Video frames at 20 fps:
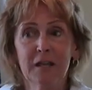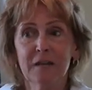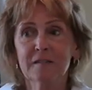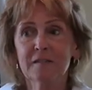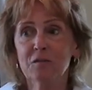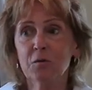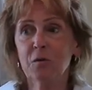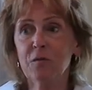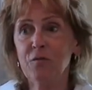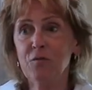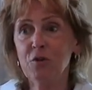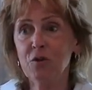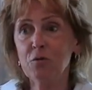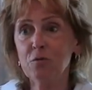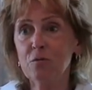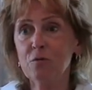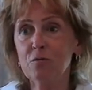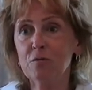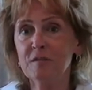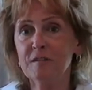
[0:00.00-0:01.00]
So if
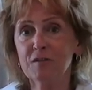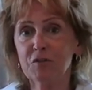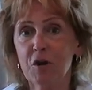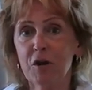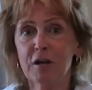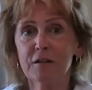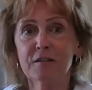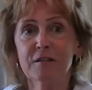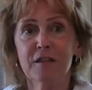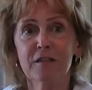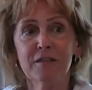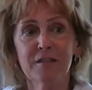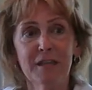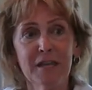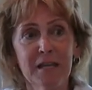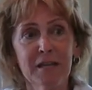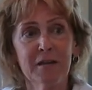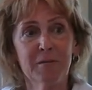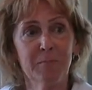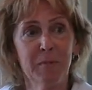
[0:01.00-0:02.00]
you start to
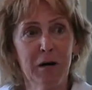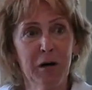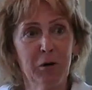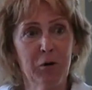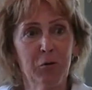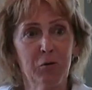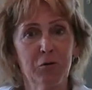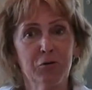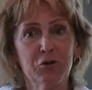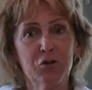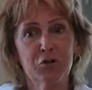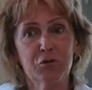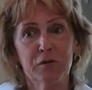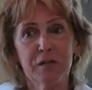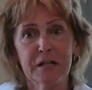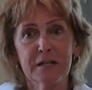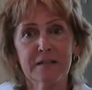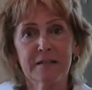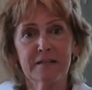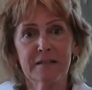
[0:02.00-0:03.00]
think about
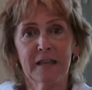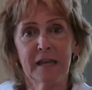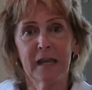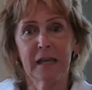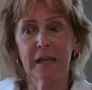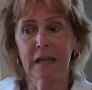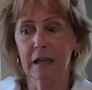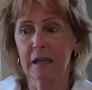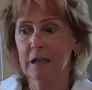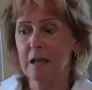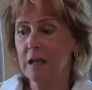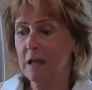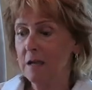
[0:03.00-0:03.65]
tricks like,